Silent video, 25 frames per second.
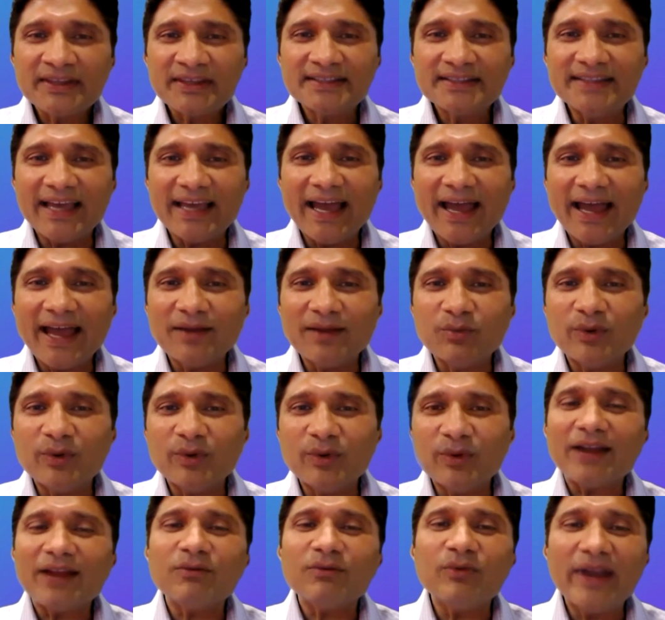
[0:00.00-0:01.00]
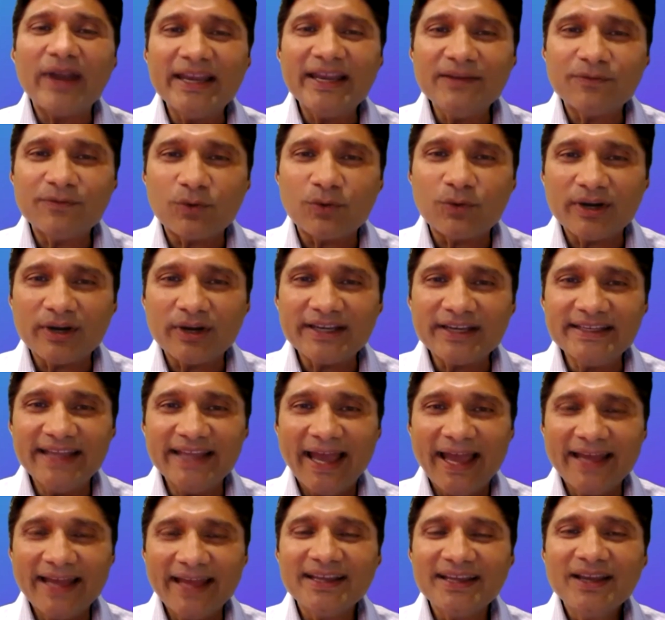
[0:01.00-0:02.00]
that we're not ready for it
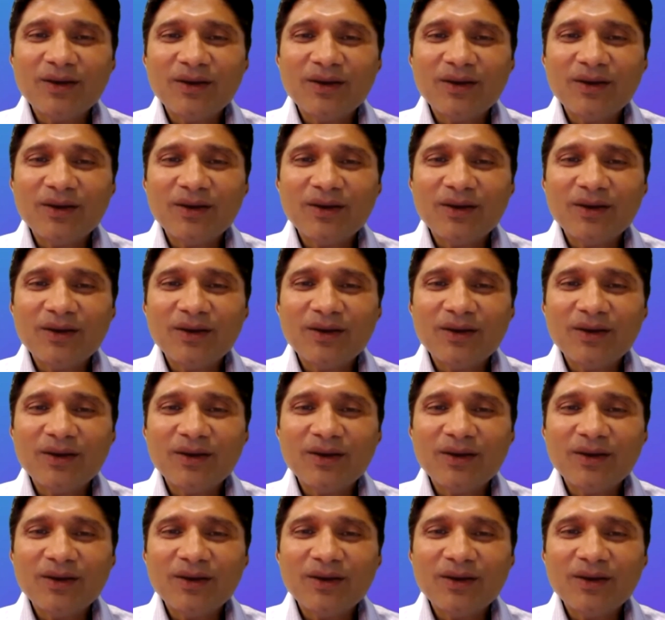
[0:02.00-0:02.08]
yet.